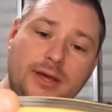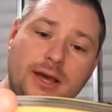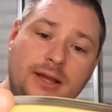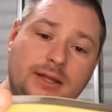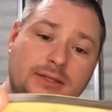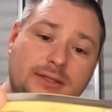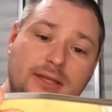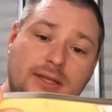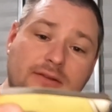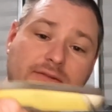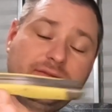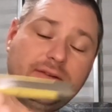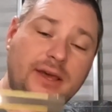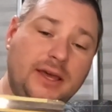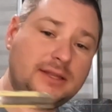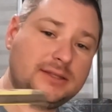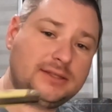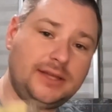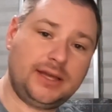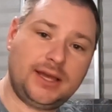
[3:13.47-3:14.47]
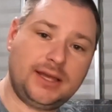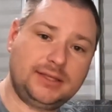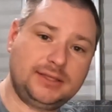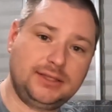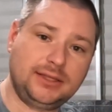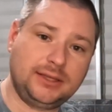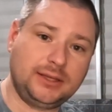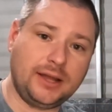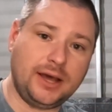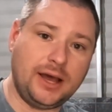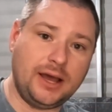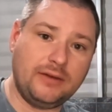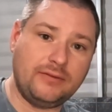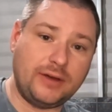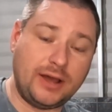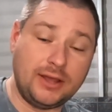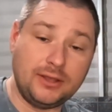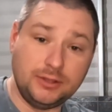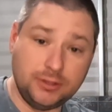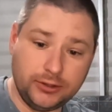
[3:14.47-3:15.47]
That is a fantastic
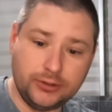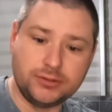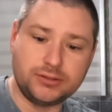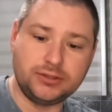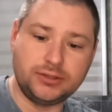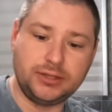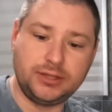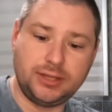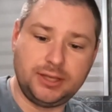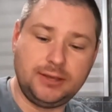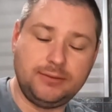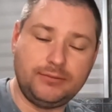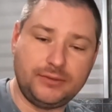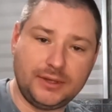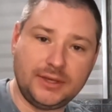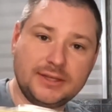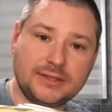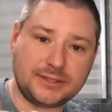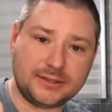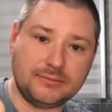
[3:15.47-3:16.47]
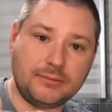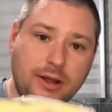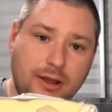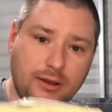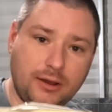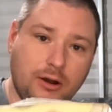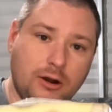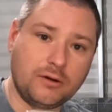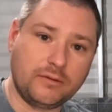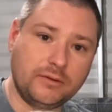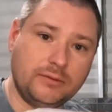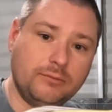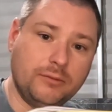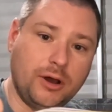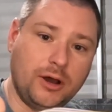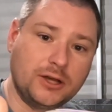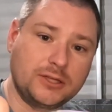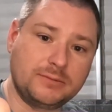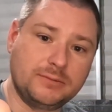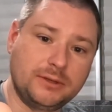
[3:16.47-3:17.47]
knife. I usually keep this in my carving
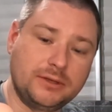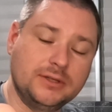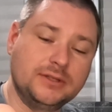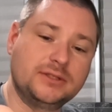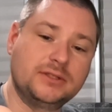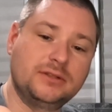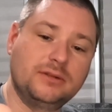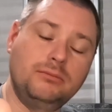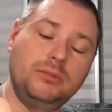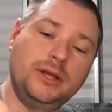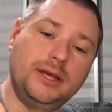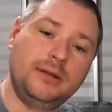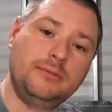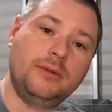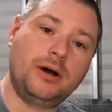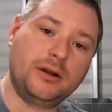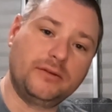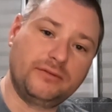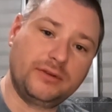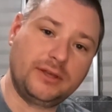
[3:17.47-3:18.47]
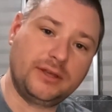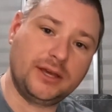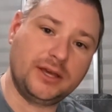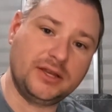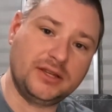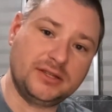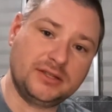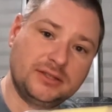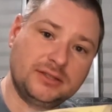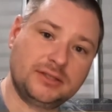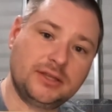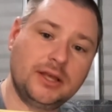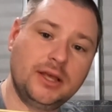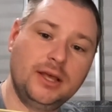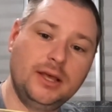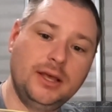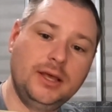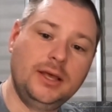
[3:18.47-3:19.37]
box because of the blade modifications,